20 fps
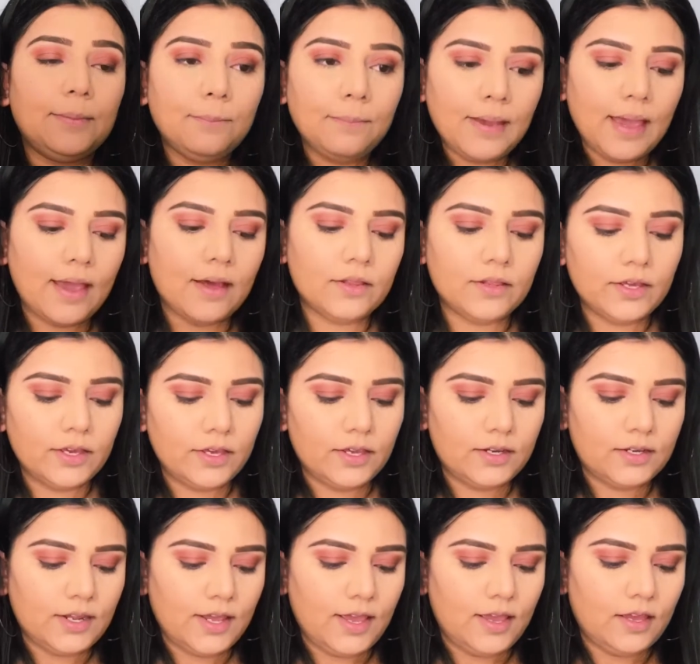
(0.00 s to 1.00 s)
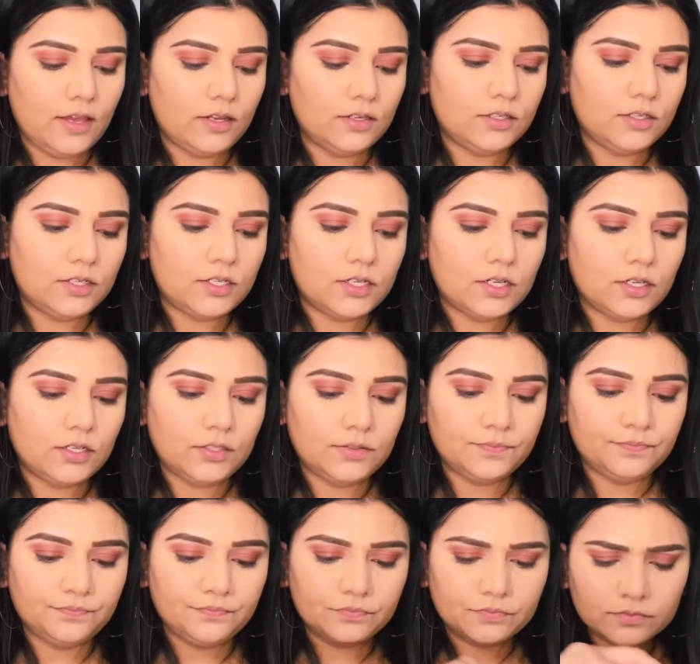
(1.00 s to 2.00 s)
palette, and
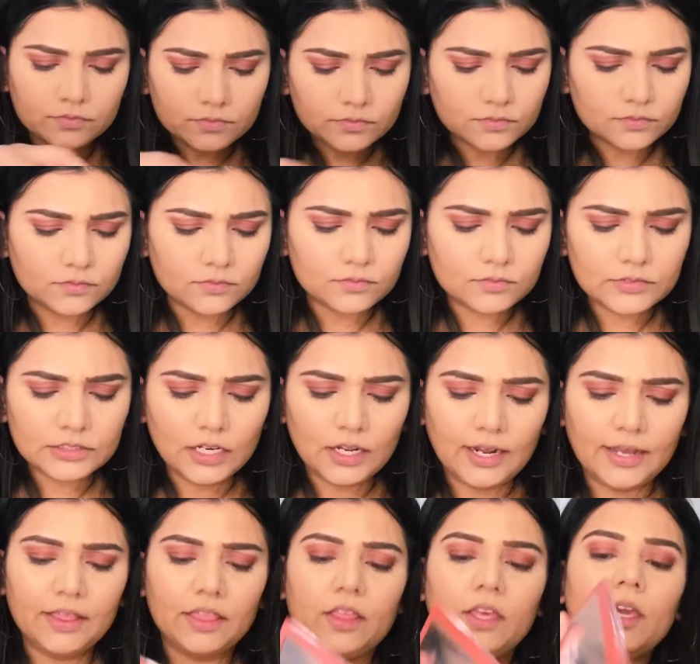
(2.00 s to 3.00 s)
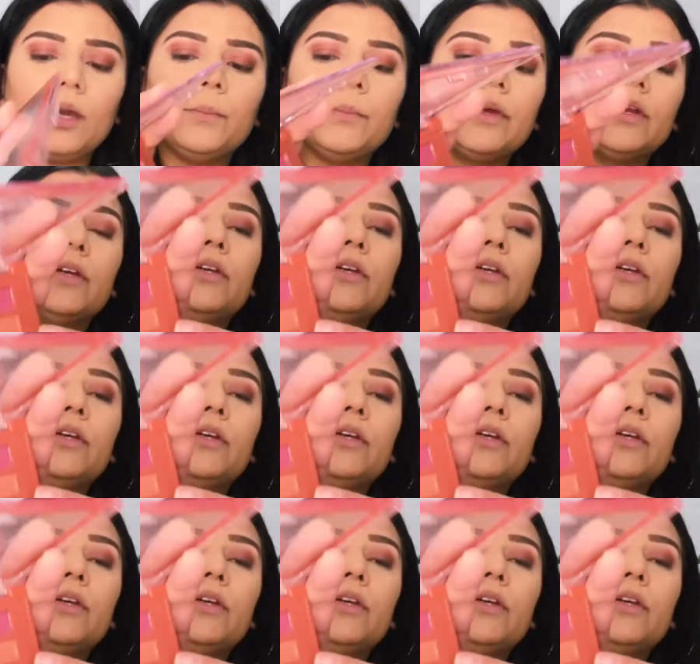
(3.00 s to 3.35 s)
I think I'm gonna